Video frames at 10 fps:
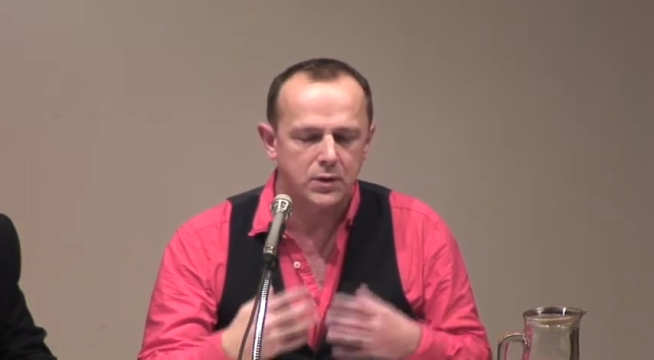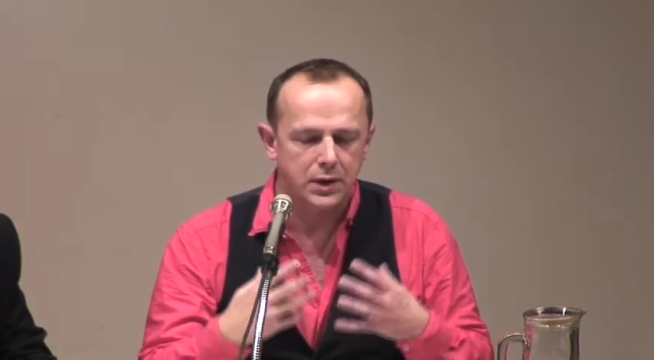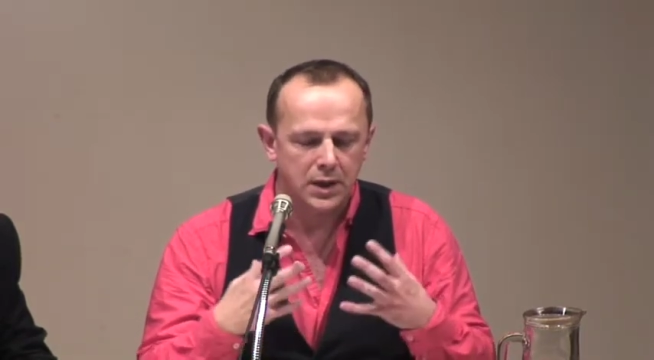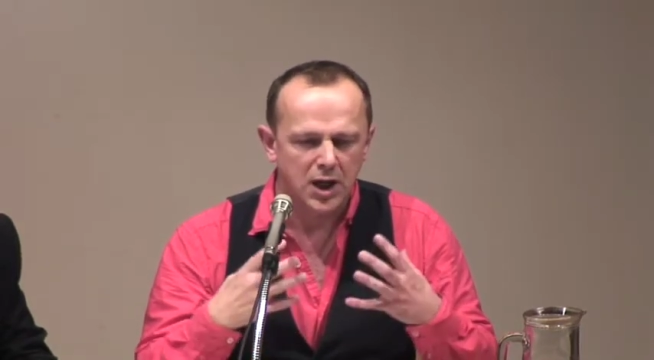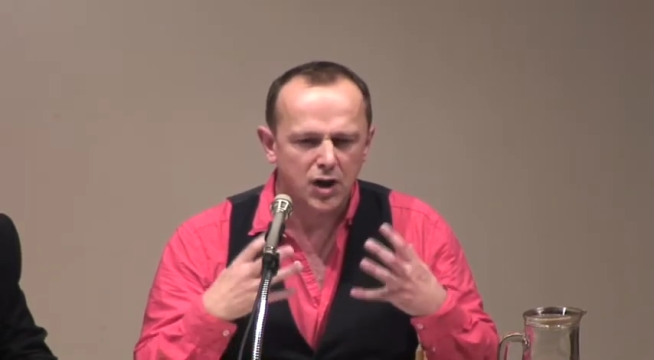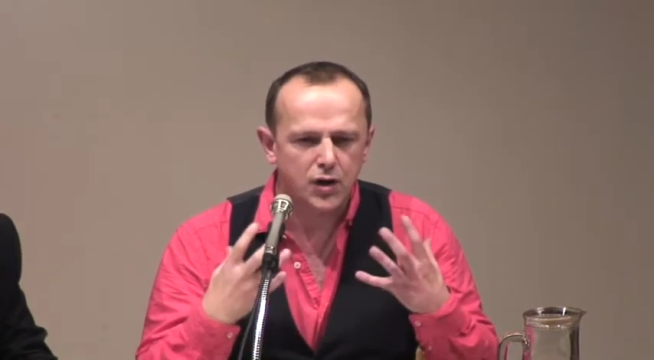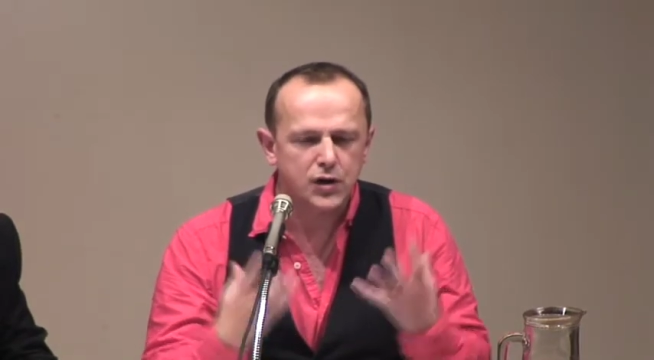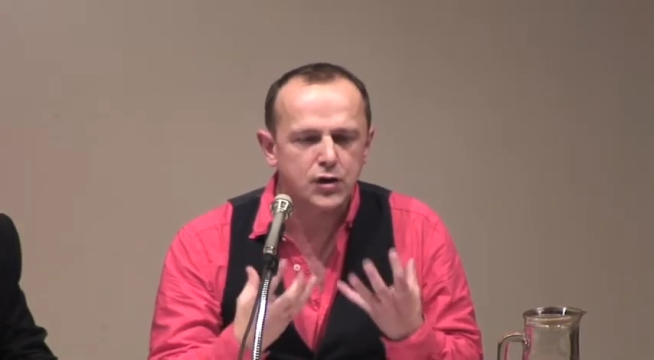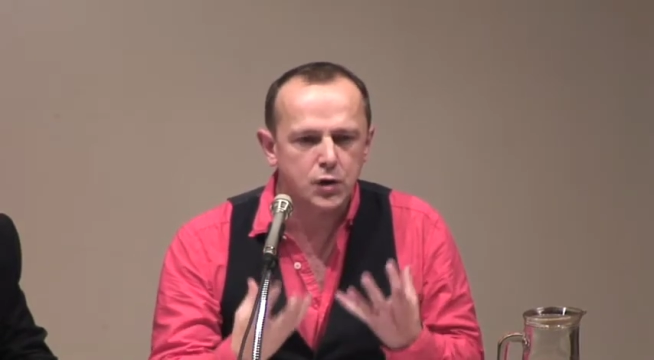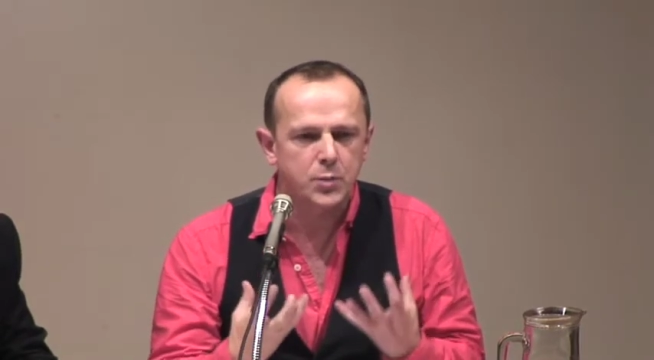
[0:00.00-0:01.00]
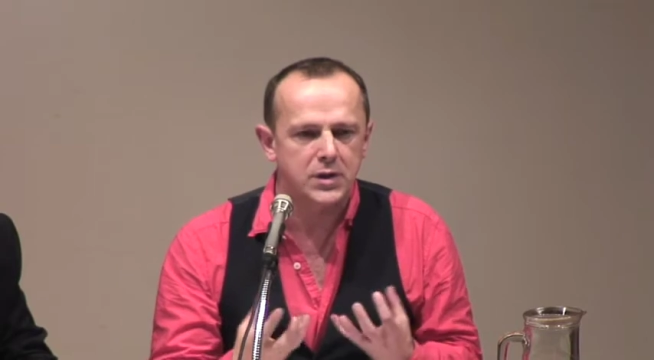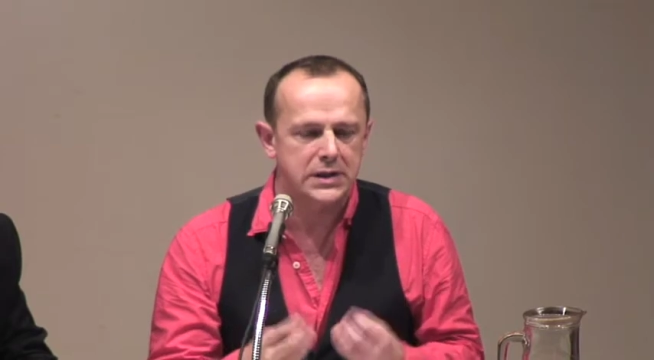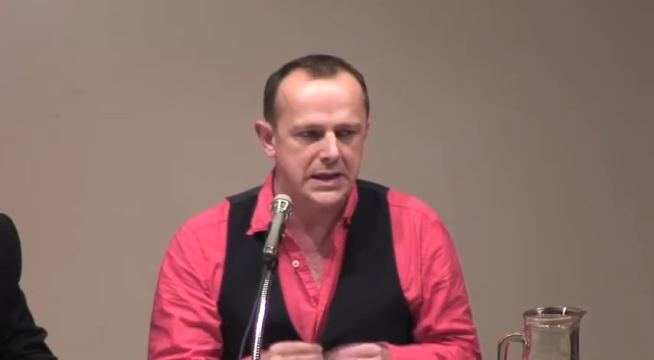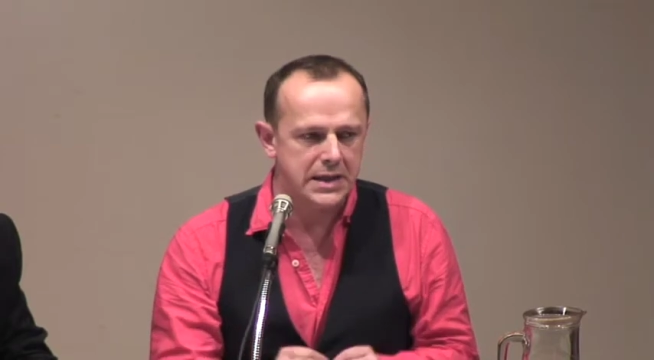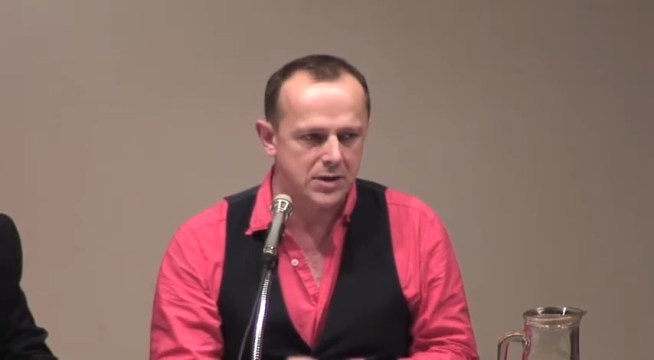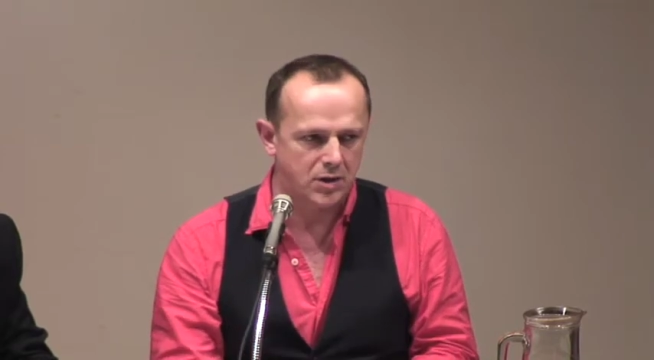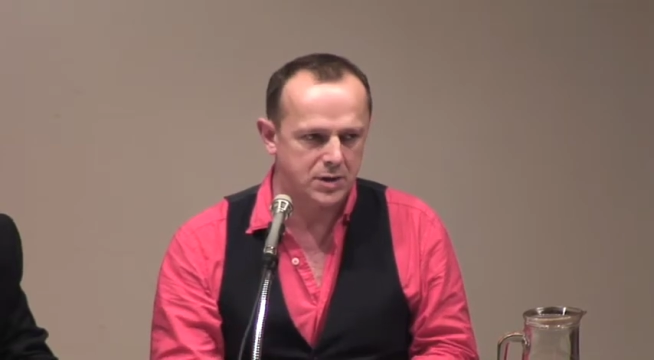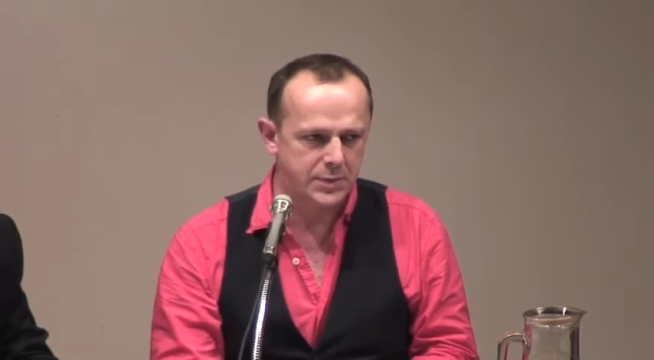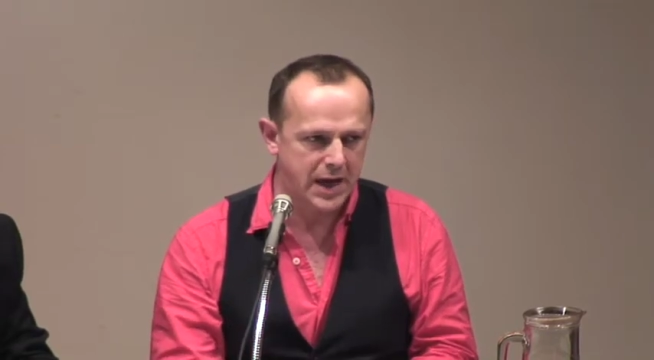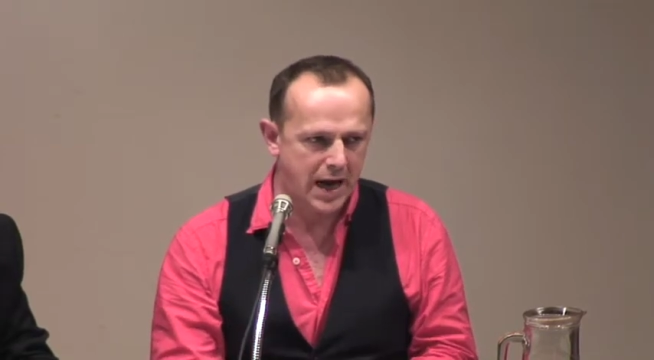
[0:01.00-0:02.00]
the consumerist ethos
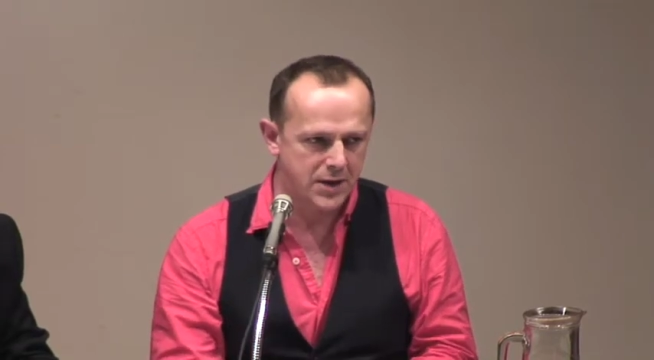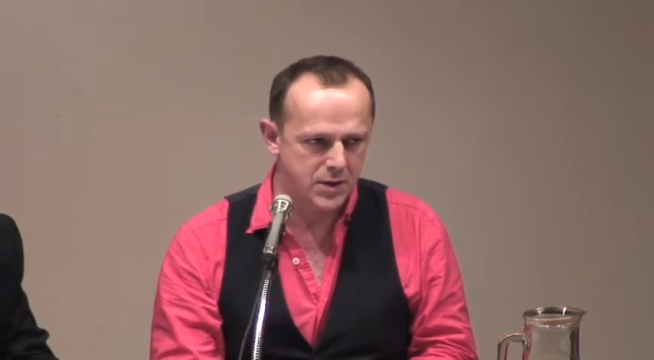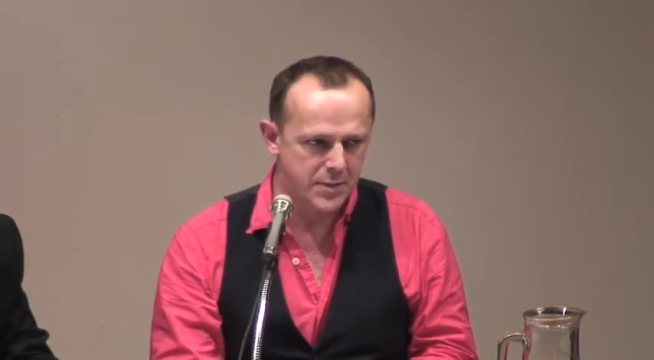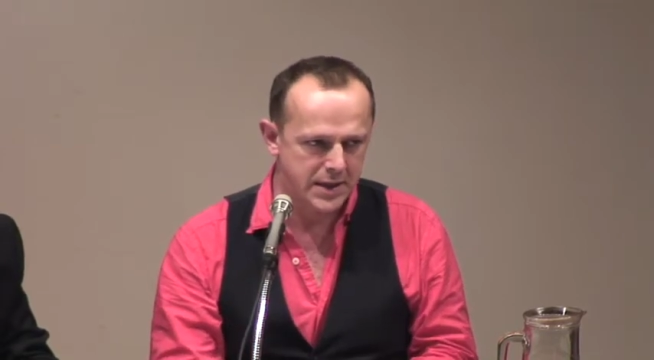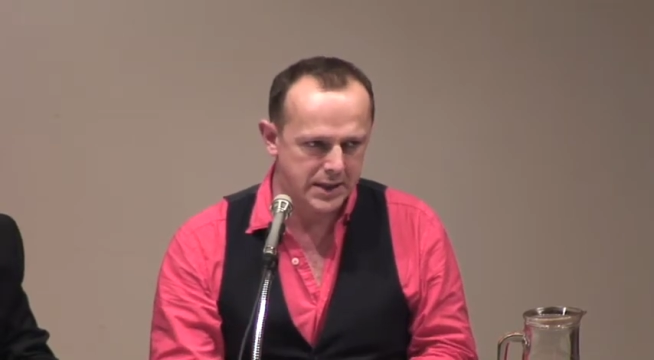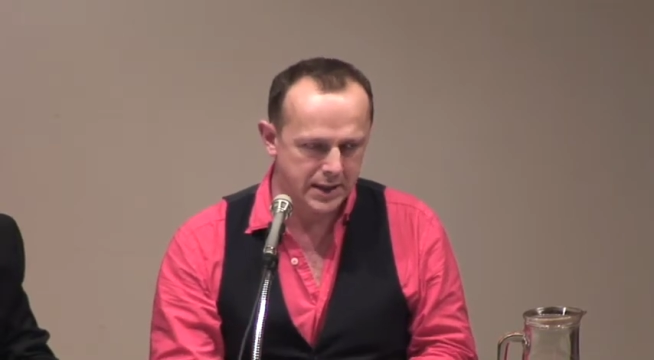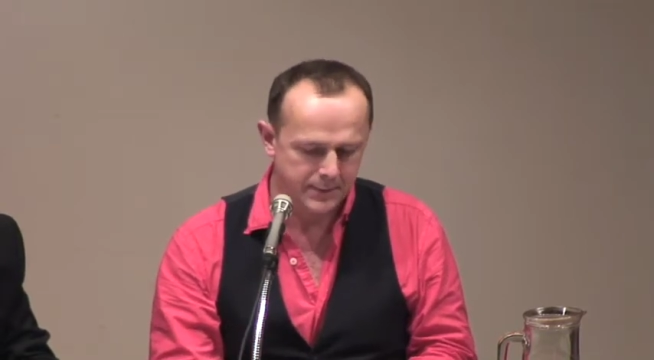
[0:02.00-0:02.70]
behind the media.